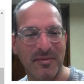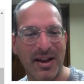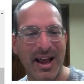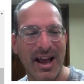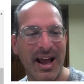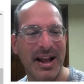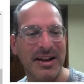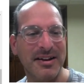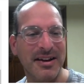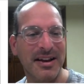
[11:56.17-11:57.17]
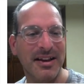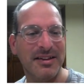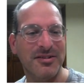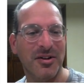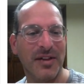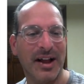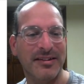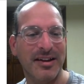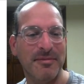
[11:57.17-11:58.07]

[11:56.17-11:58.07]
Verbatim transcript: and so that's it.